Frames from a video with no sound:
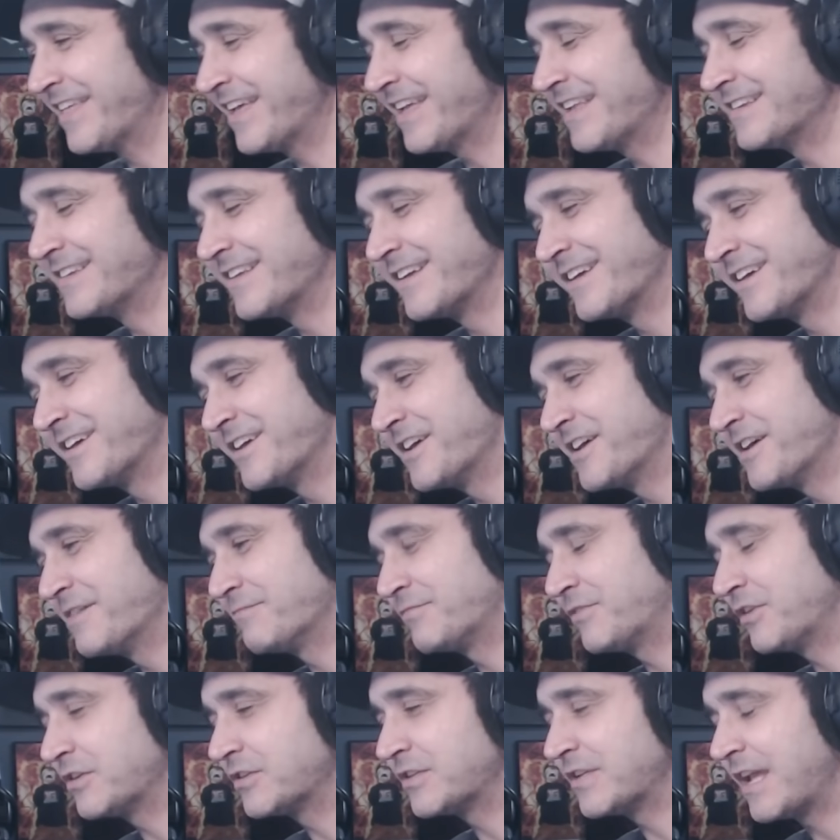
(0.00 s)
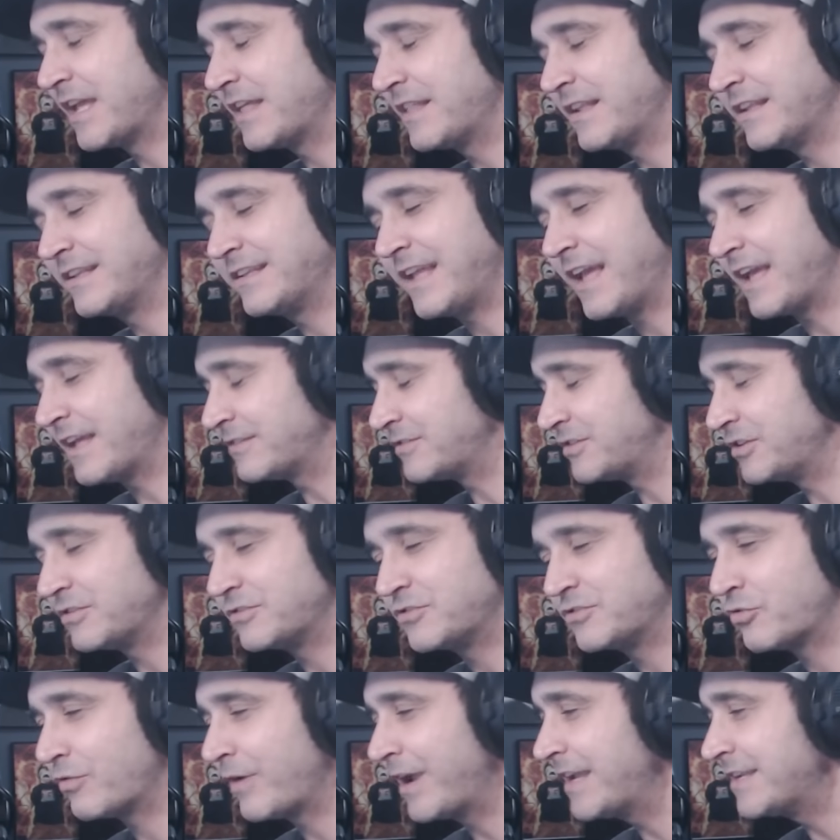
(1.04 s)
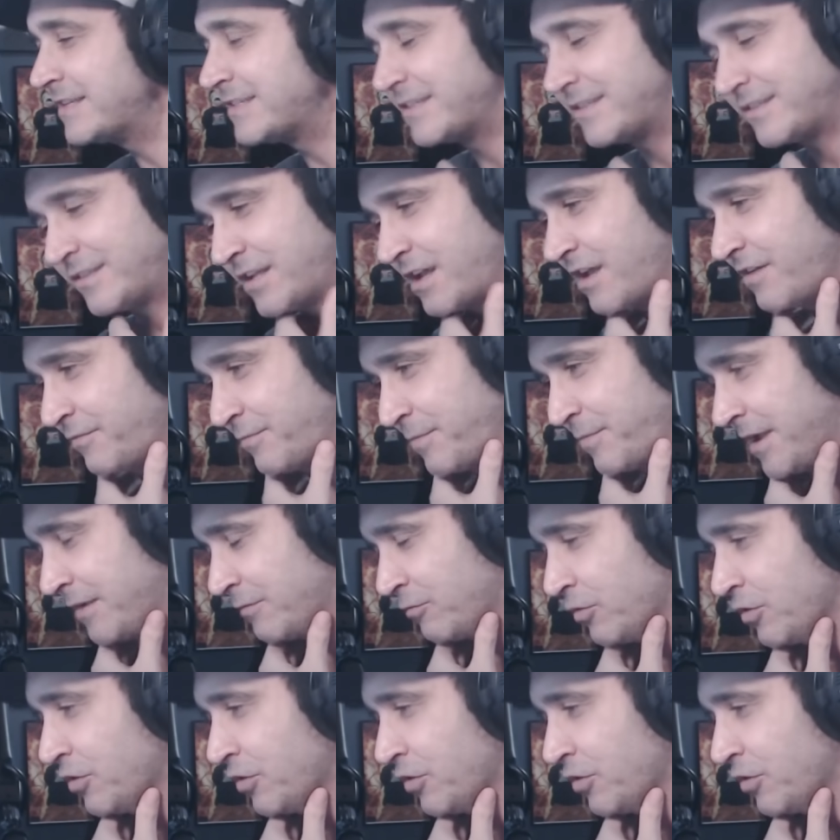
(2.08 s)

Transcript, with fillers: then um, there's and yeah, dude, crazy stuff, man.